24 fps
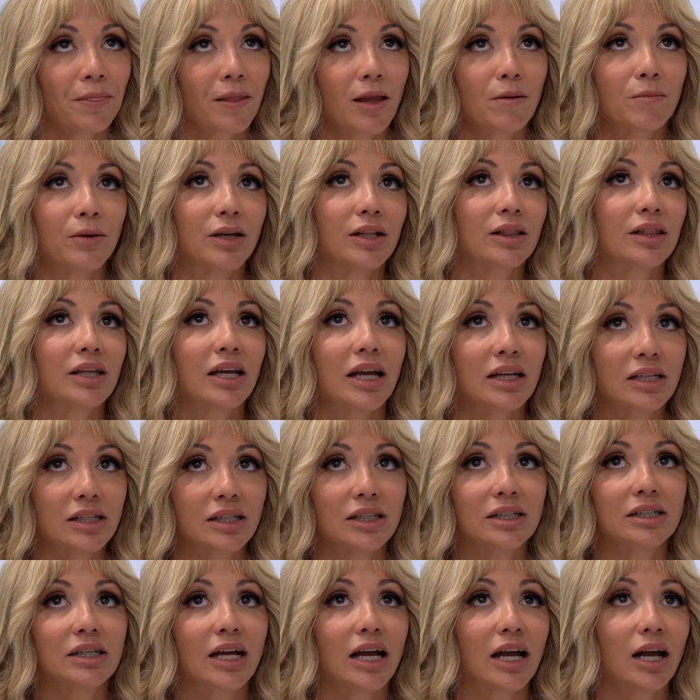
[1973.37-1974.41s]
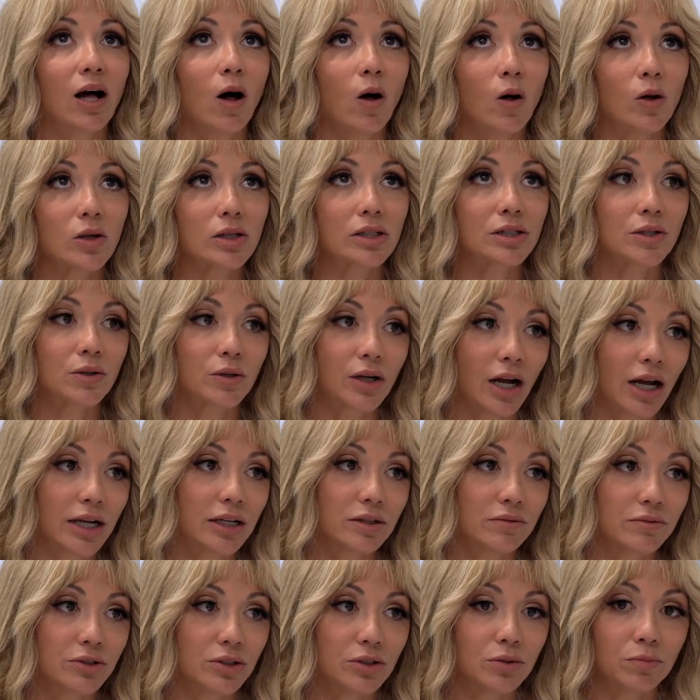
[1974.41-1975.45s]
But at the end of the day, I also kind
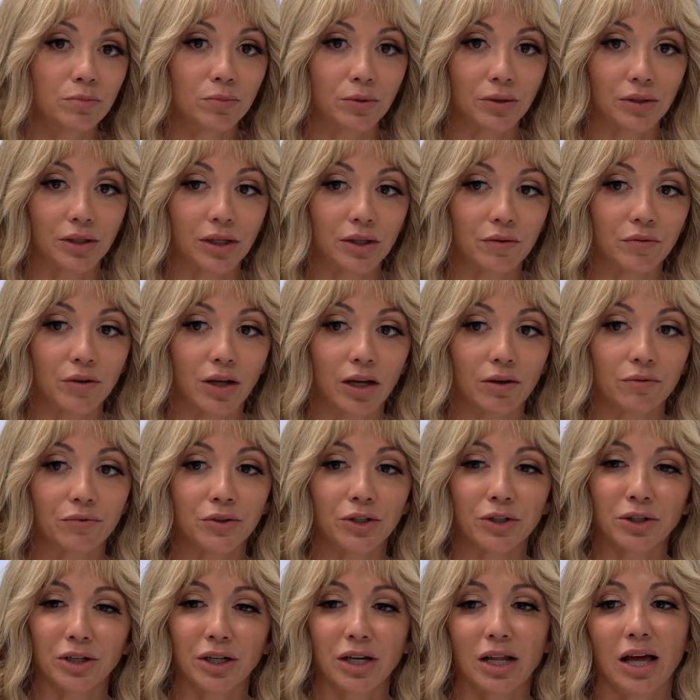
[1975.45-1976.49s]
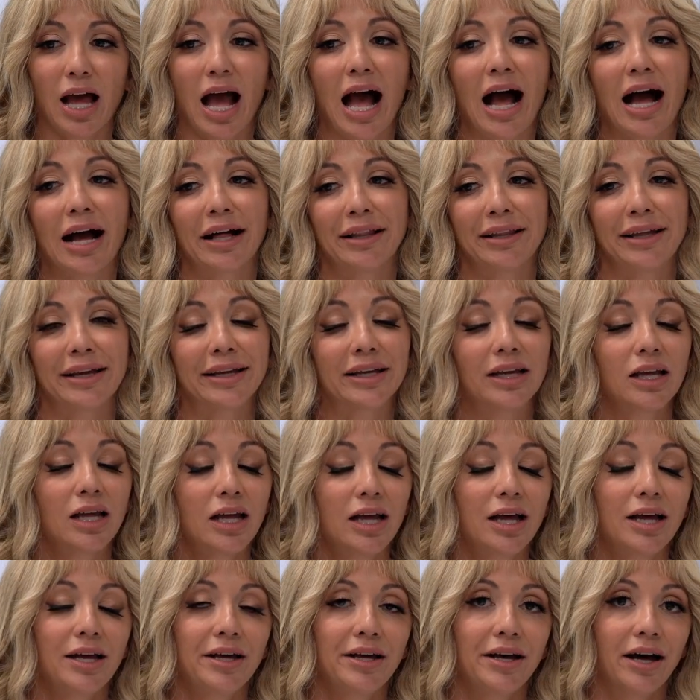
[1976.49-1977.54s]
of do believe if you're going to act like
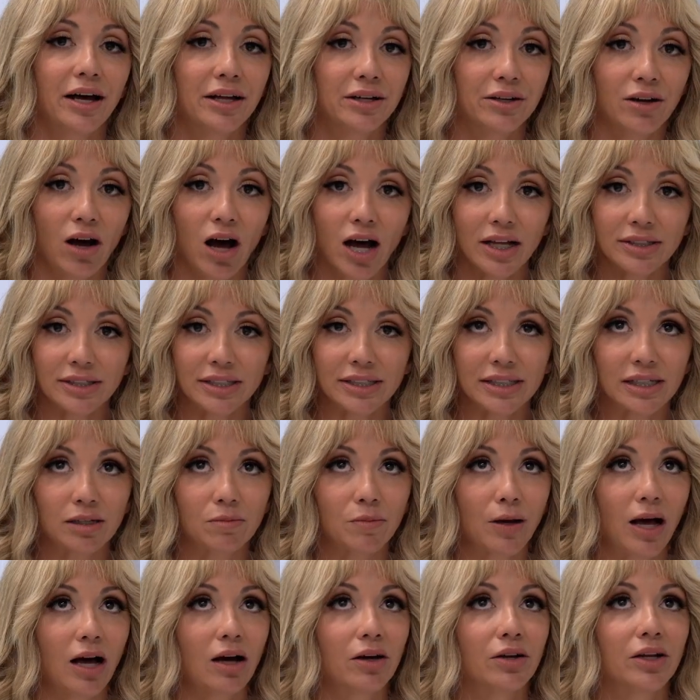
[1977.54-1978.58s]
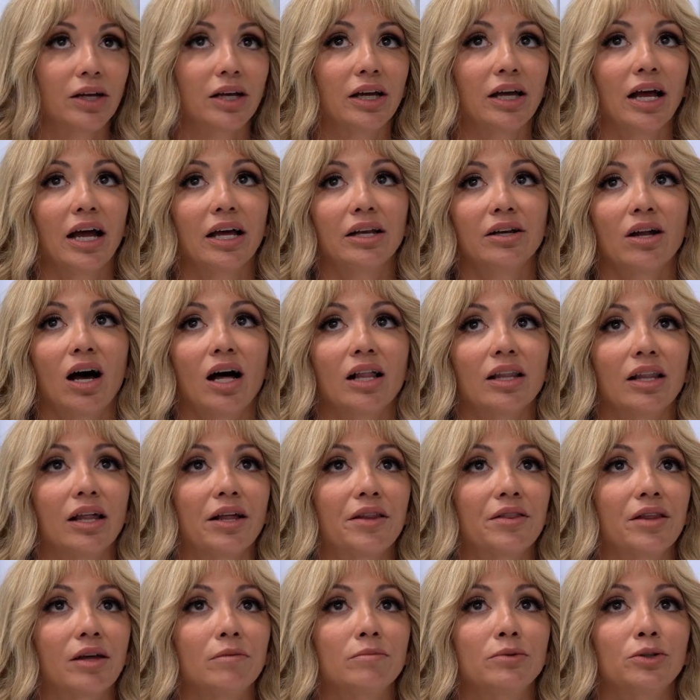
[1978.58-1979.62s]
a Nazi about it and not
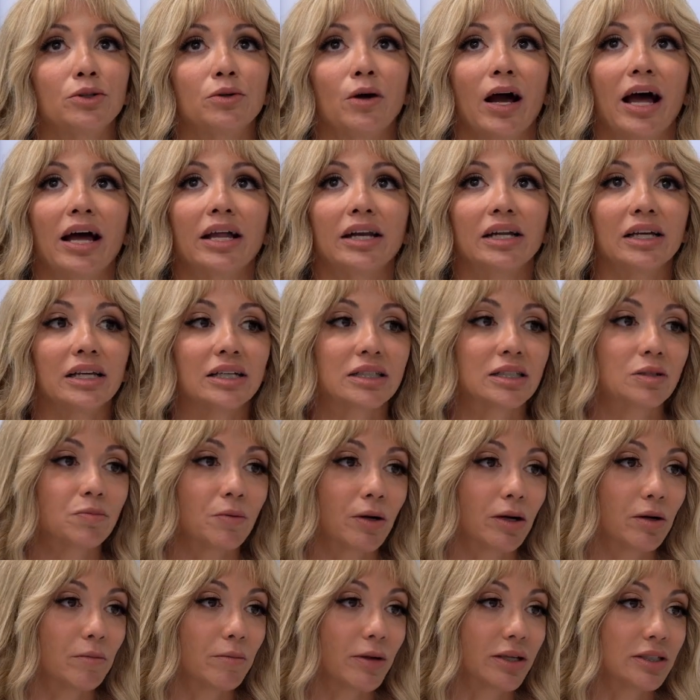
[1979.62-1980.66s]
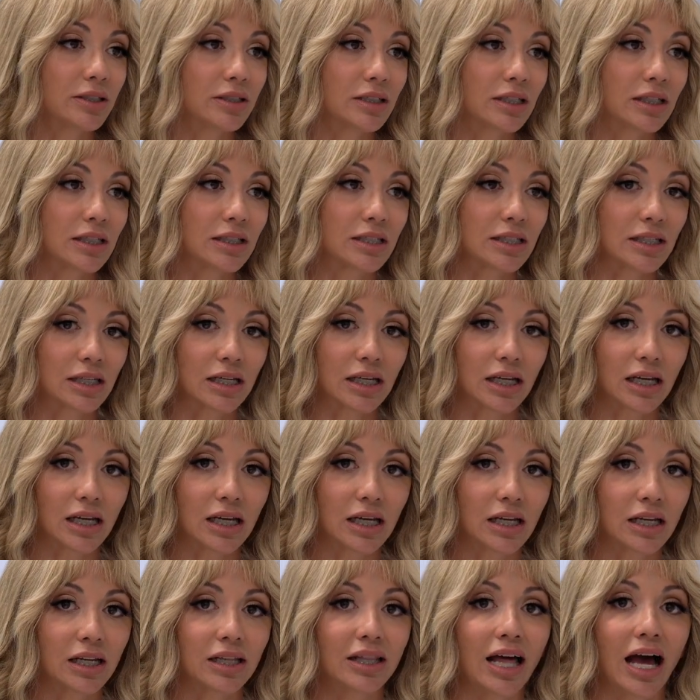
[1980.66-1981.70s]
let them do any experimenting as a
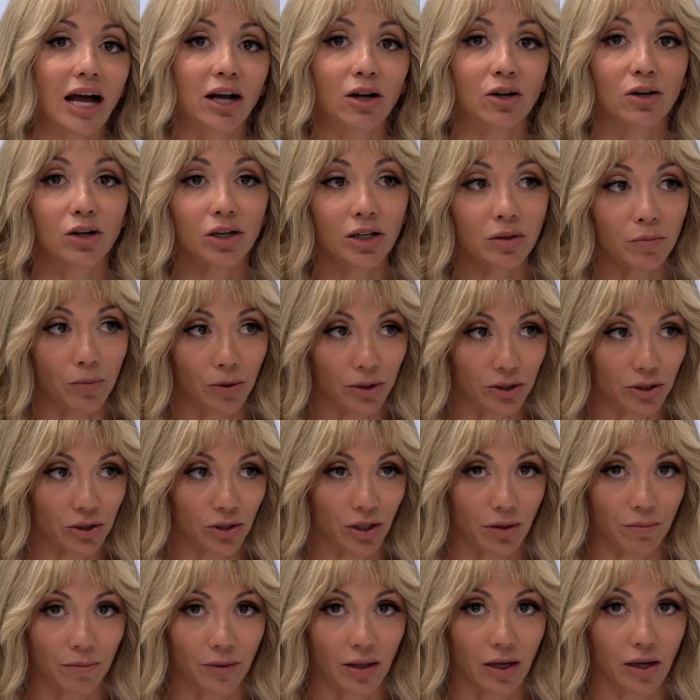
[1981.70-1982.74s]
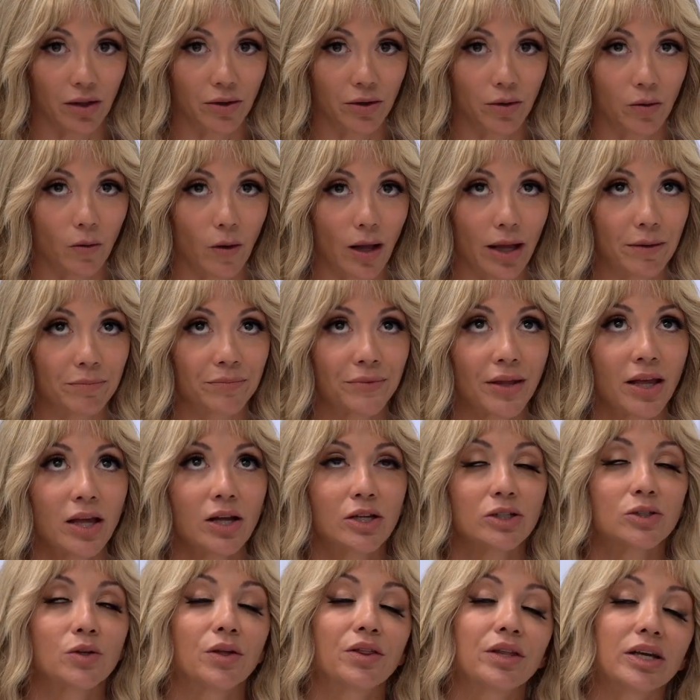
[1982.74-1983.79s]
kid, that could push them the other way.
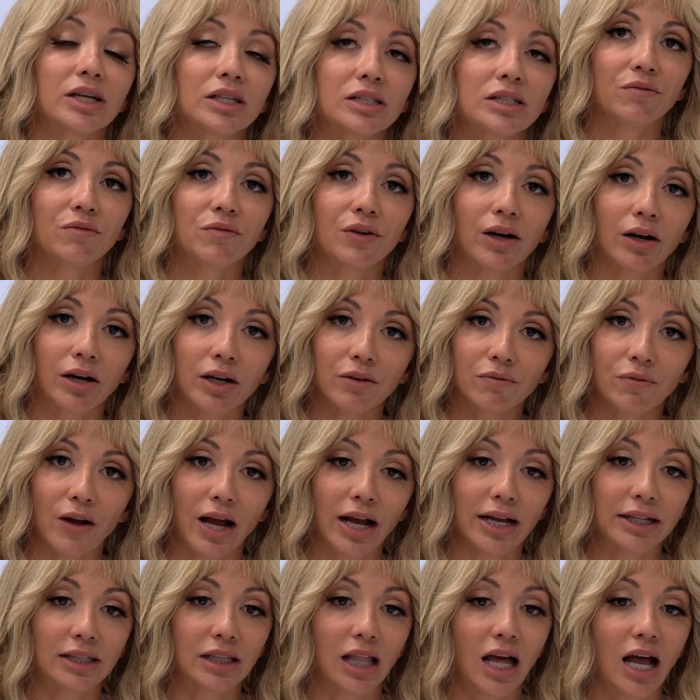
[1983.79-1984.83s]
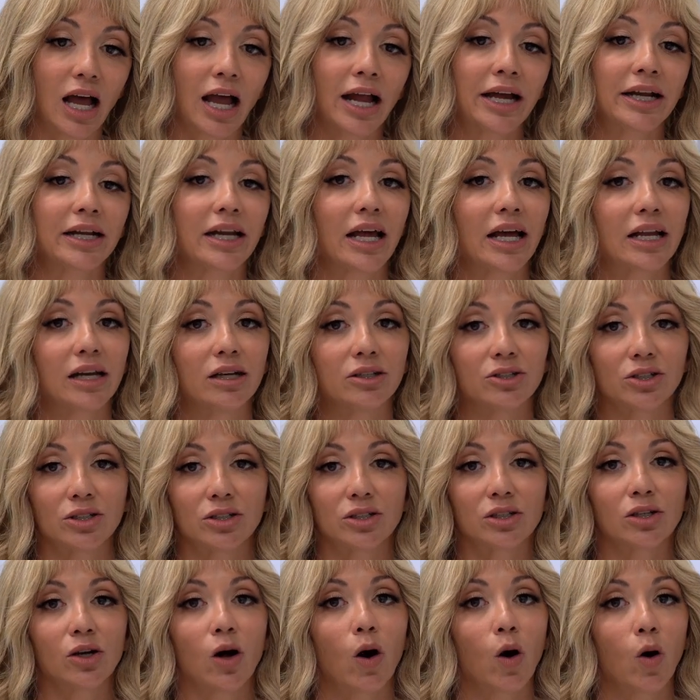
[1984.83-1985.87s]
So I think very fine line, and just
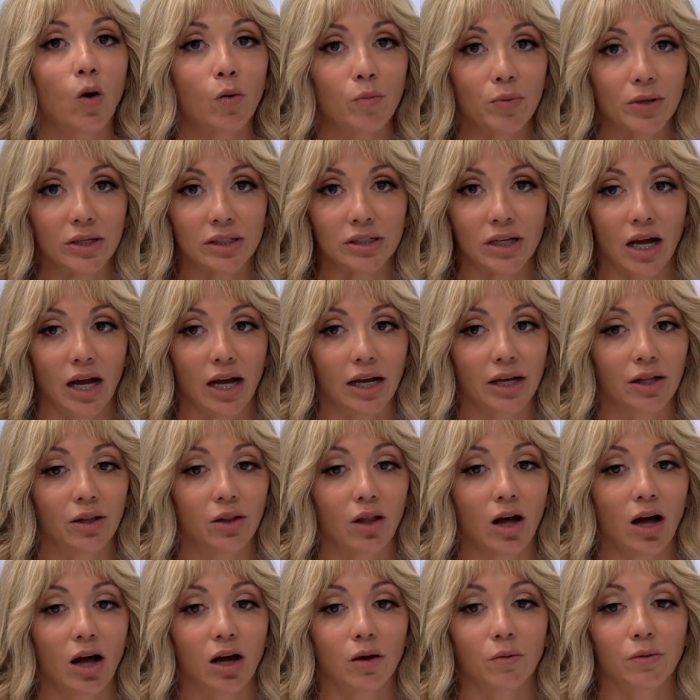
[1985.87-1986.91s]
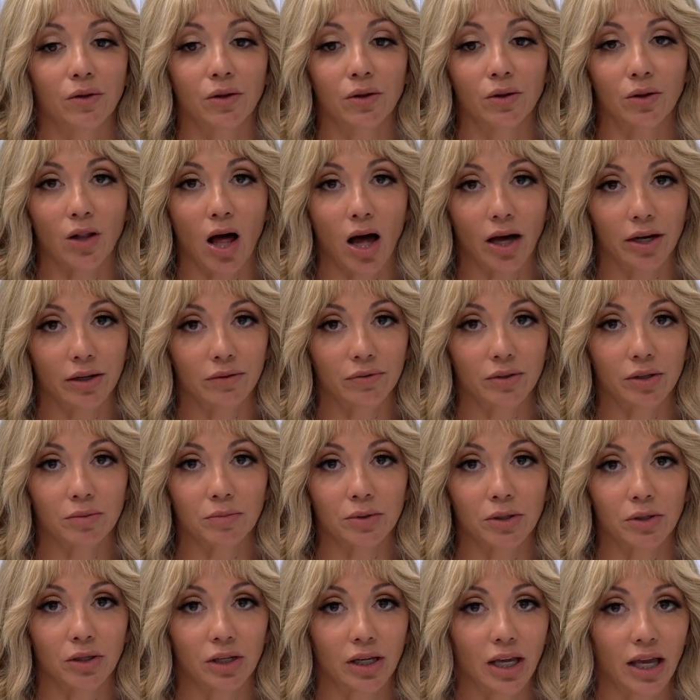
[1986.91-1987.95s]
an open dialogue with a lot of
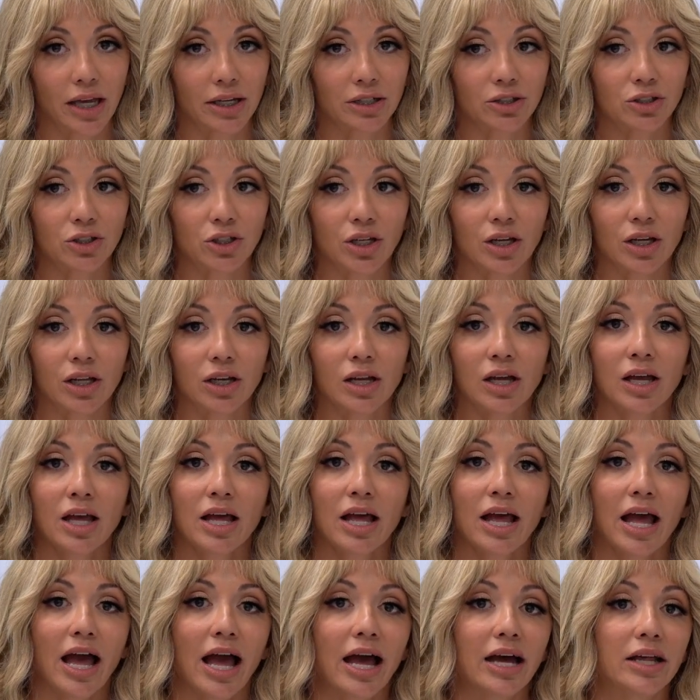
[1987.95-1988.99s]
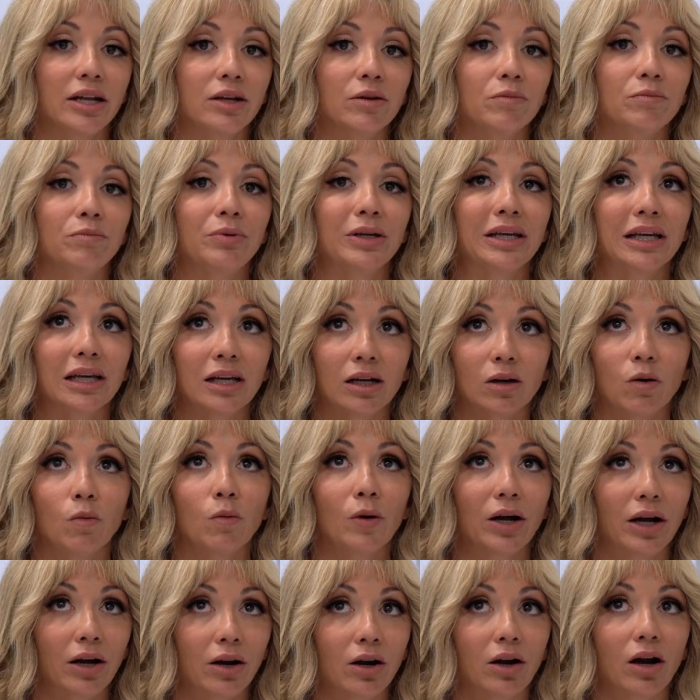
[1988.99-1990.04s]
communication and being
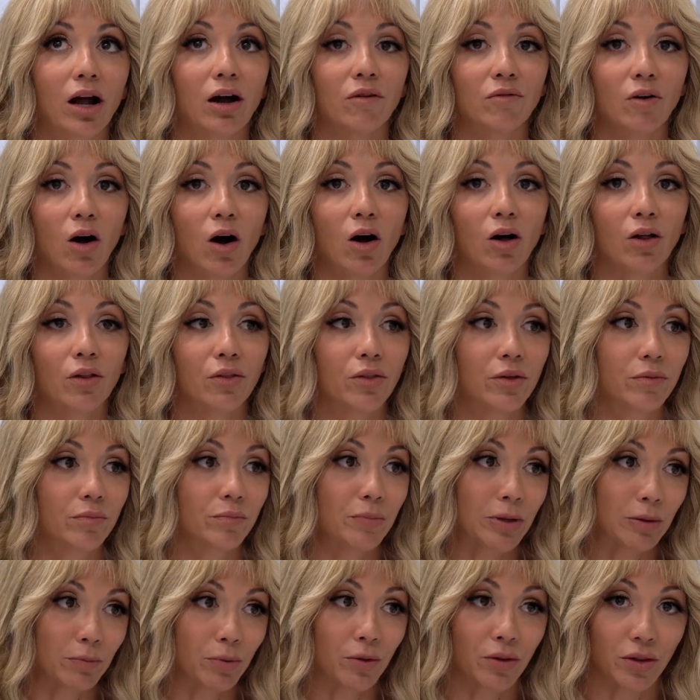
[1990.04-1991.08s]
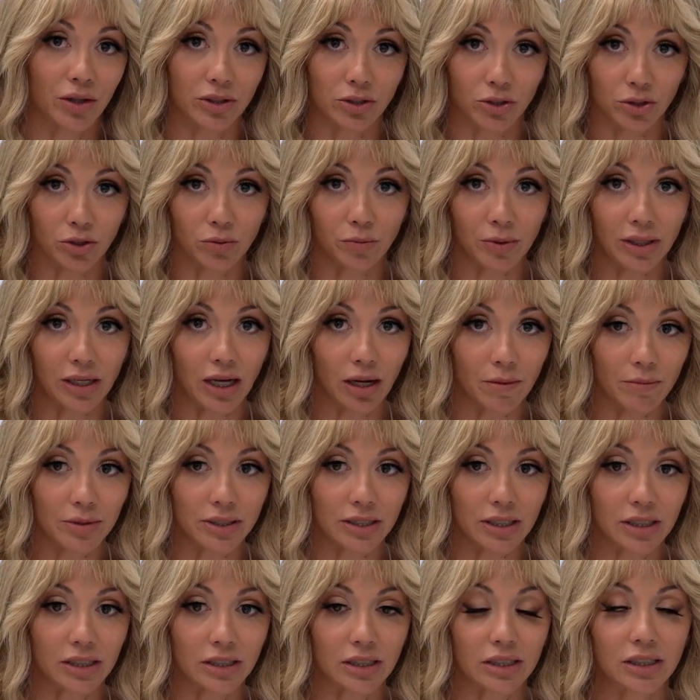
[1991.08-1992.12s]
aware of all the people that do become
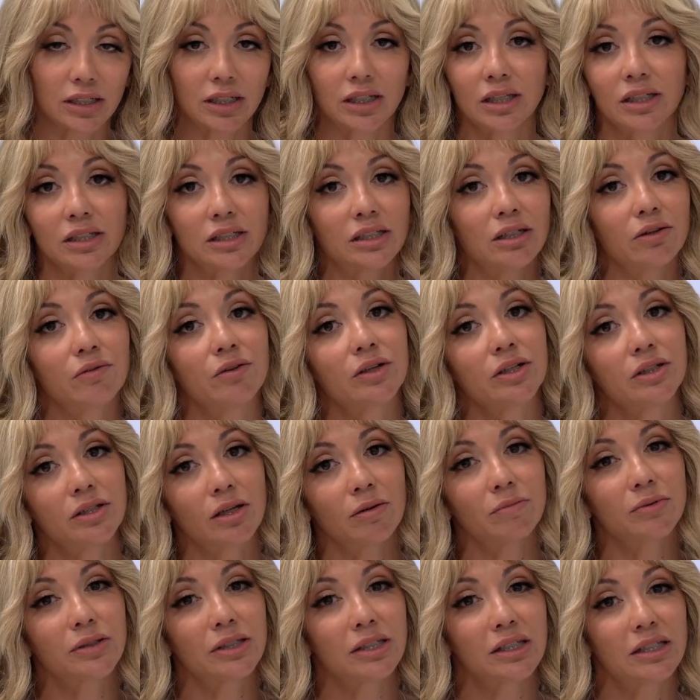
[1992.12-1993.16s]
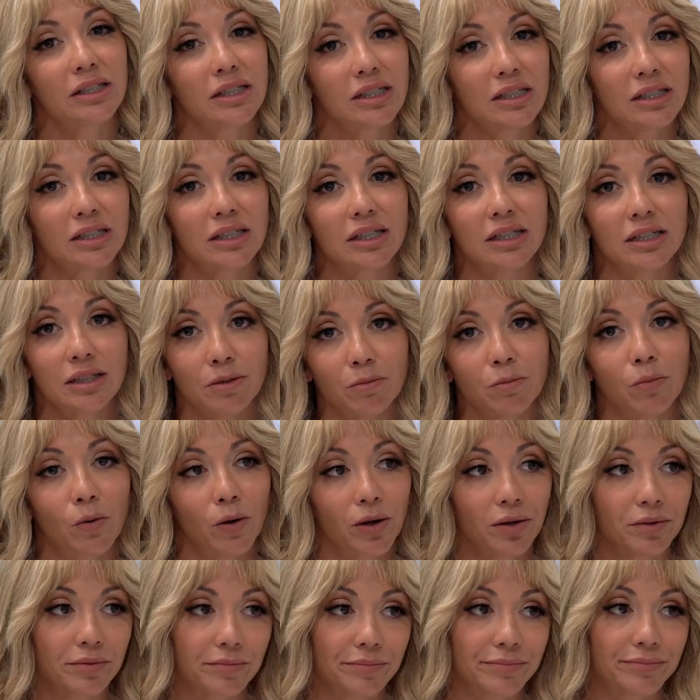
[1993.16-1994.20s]
addicted to these different substances is
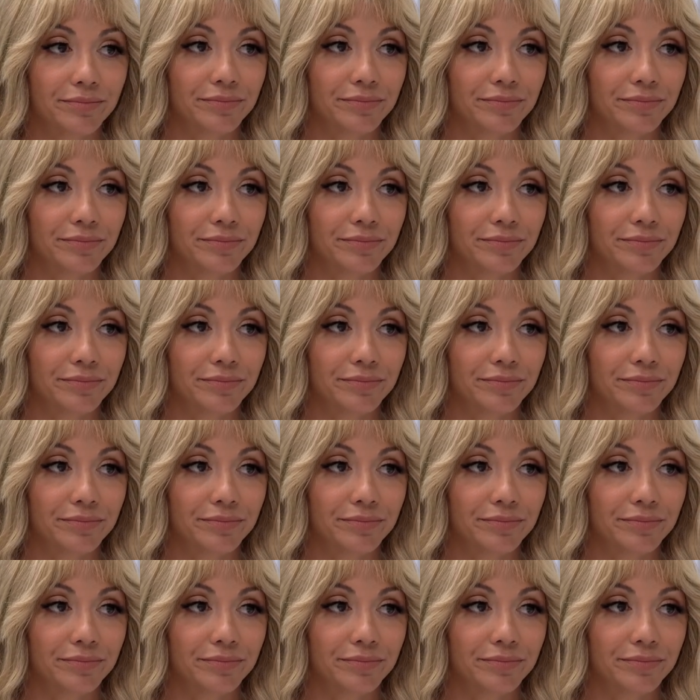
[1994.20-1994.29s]
important.